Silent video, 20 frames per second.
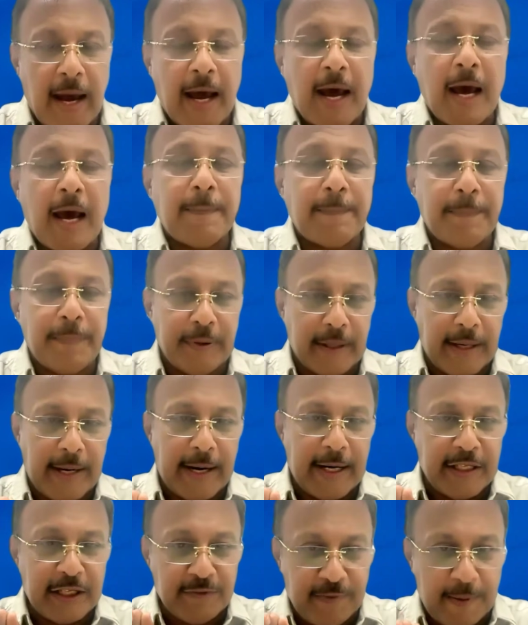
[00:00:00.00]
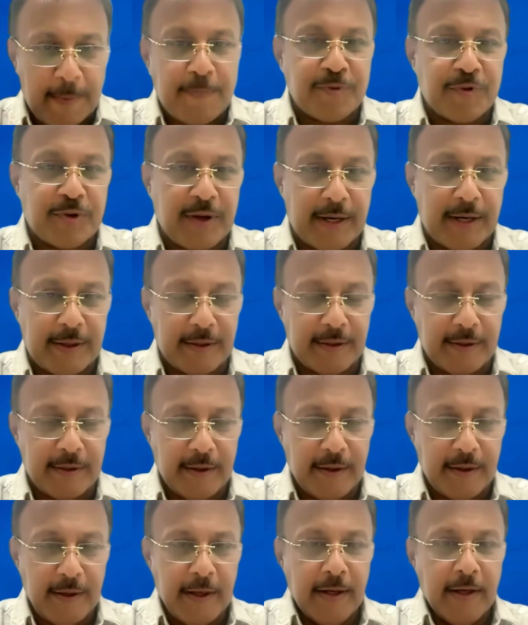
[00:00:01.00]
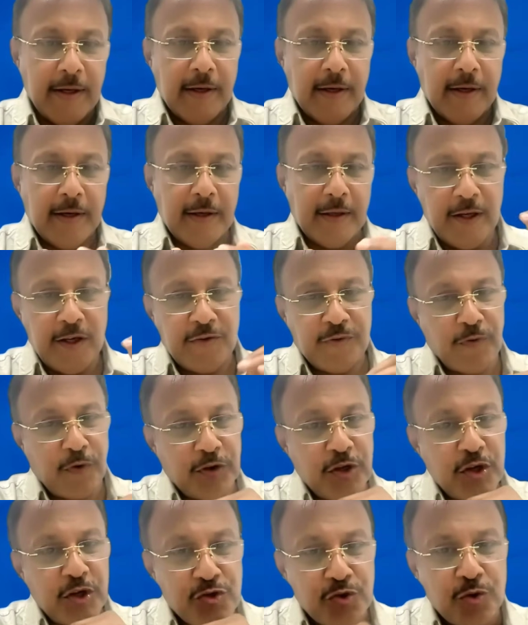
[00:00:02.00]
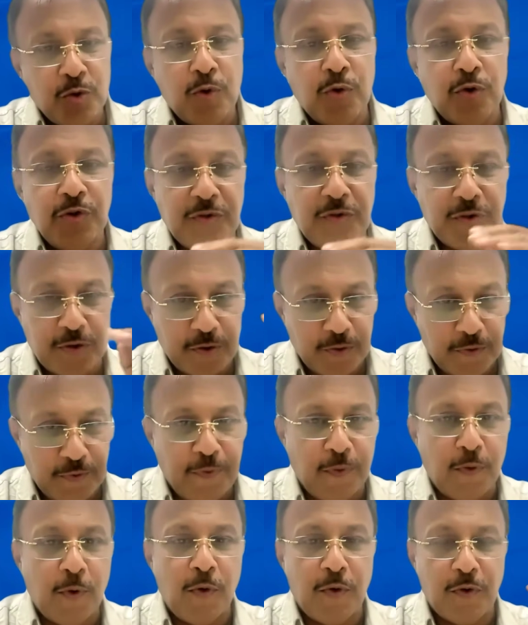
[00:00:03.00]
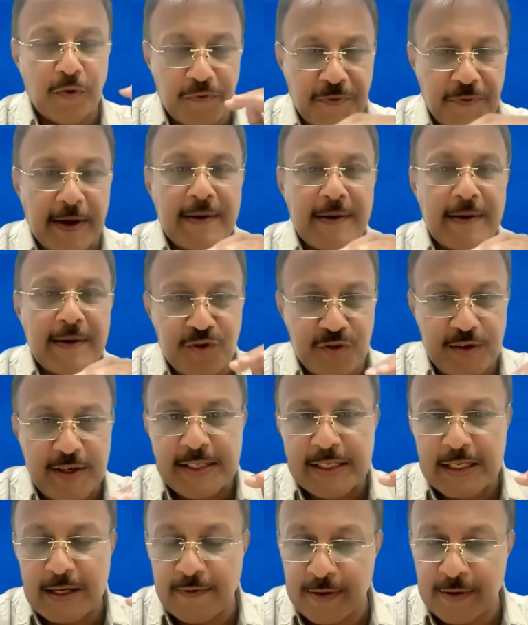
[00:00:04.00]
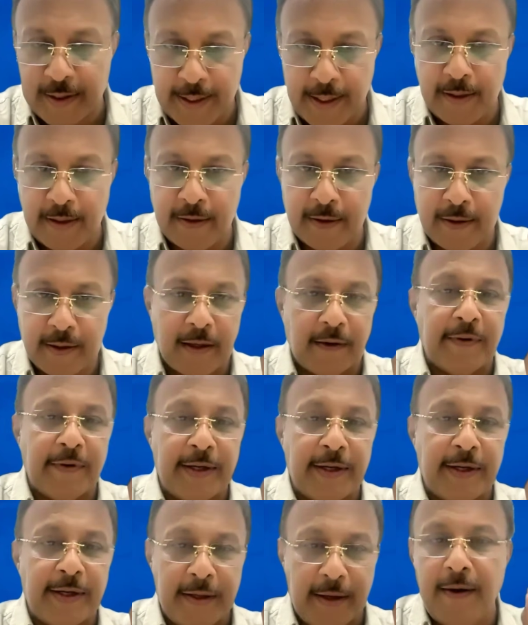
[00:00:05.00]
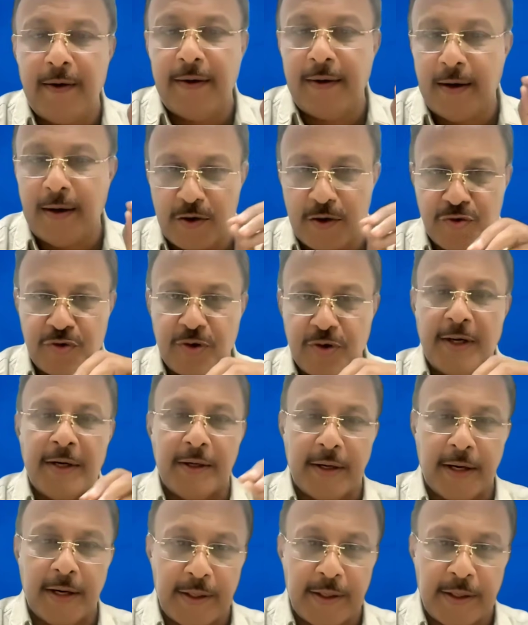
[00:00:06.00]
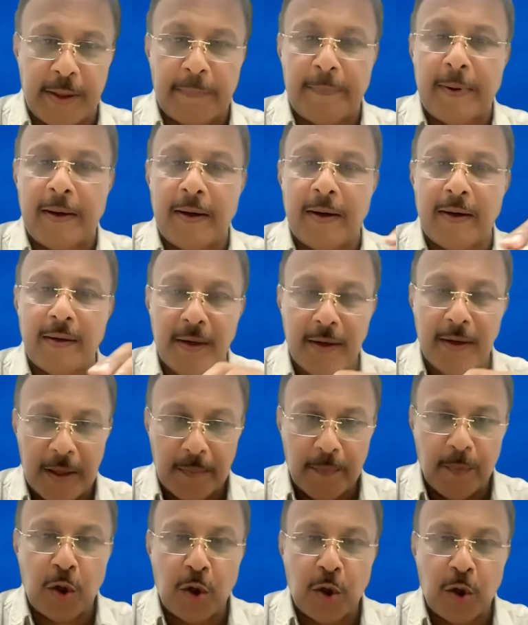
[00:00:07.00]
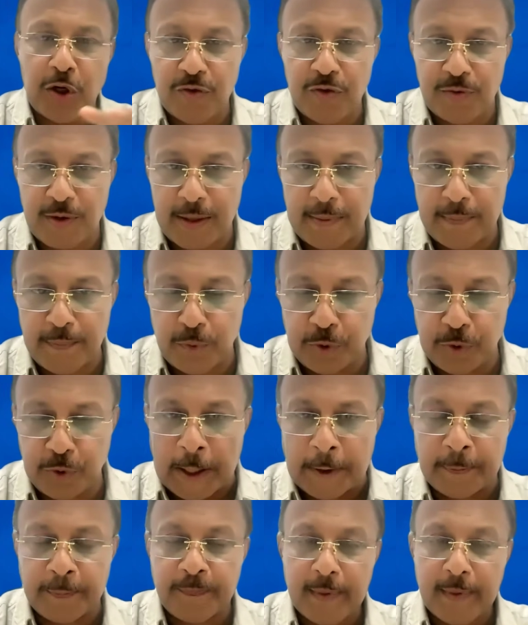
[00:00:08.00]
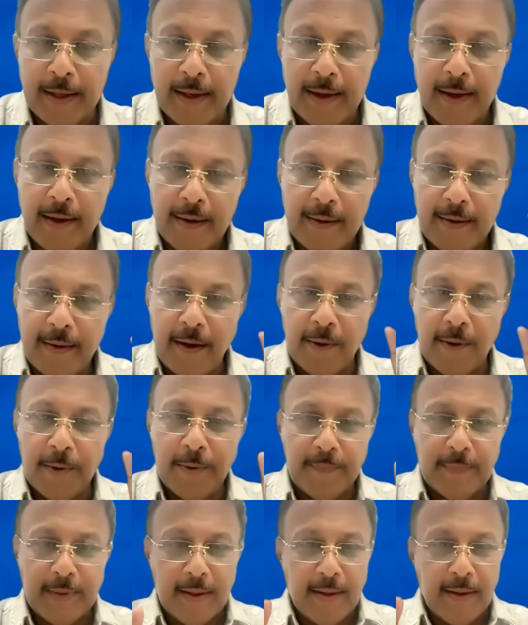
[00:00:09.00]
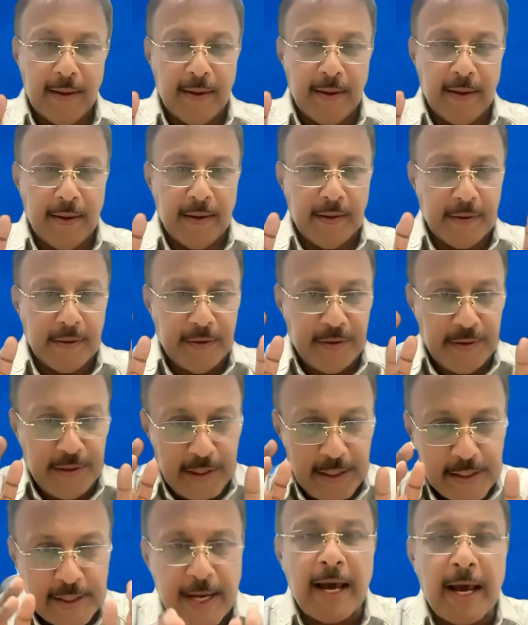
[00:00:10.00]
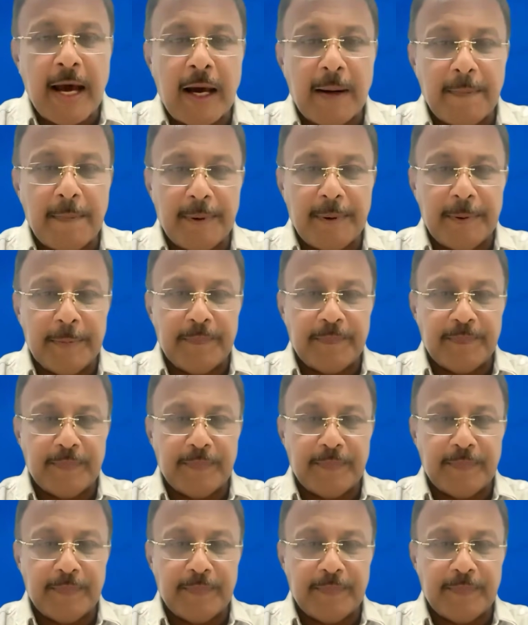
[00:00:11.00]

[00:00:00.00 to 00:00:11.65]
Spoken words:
app and the website is for the zones 4, 5, 6, 7, 8, covering India, Sri Lanka, Nepal, Maldives, and Bhutan. Now, this app